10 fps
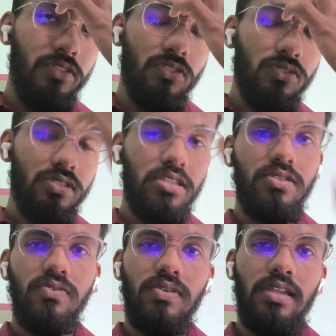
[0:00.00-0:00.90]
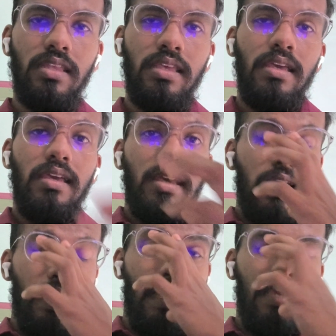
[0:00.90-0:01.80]
So these two are
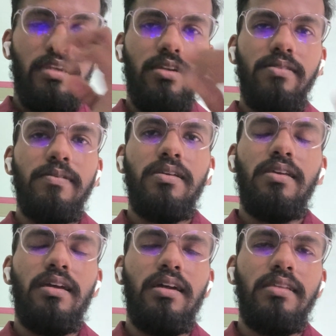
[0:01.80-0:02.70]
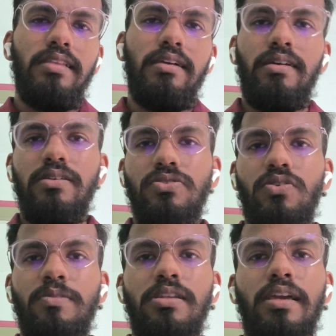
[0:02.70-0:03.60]
handled by there are so
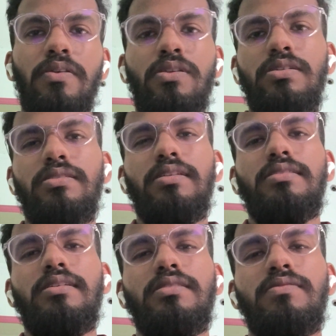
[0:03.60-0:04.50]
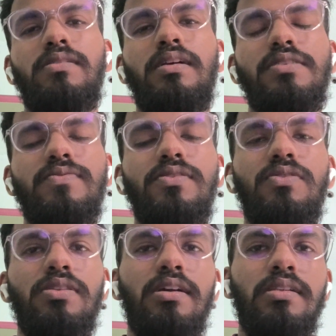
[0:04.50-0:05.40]
many languages, such as we
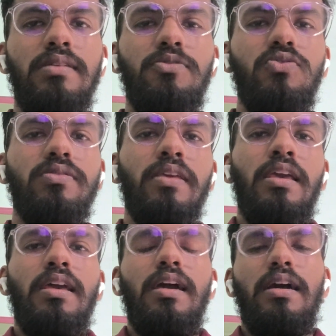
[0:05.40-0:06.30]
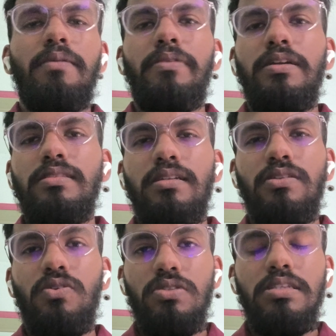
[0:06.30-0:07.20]
all heard about Python,
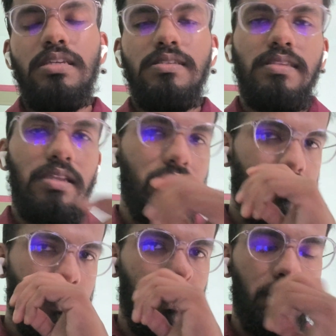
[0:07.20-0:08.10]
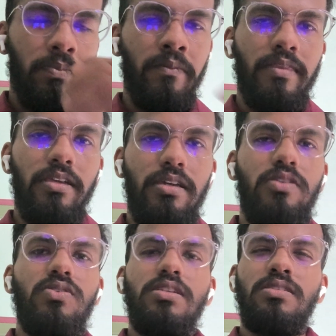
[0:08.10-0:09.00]
Node.js, and also
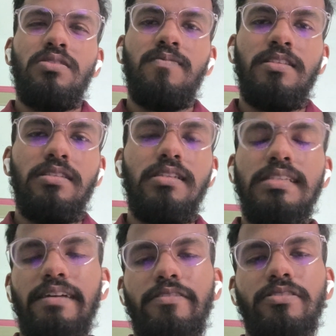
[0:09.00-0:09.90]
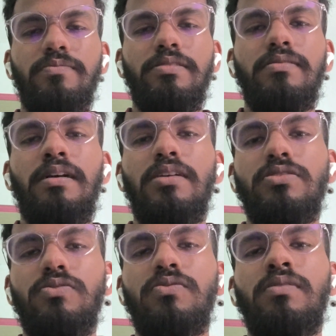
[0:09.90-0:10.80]
Node.js is basically JavaScript.
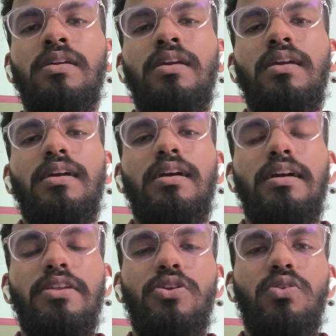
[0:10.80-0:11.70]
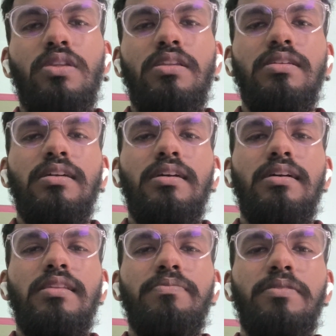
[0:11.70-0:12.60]
So .NET
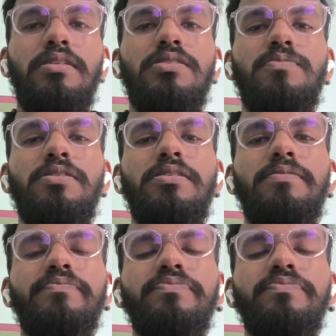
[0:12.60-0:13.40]
and PHP,